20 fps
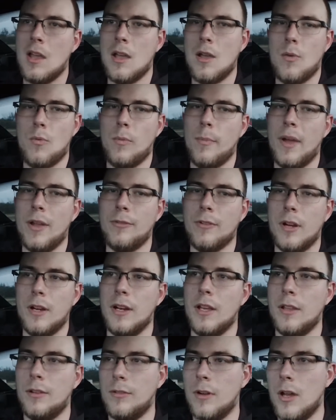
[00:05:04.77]
we might run
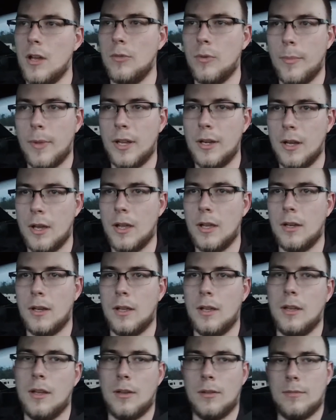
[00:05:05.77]
another run, we might not.
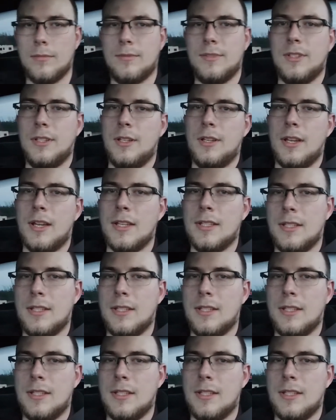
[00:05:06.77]
See you guys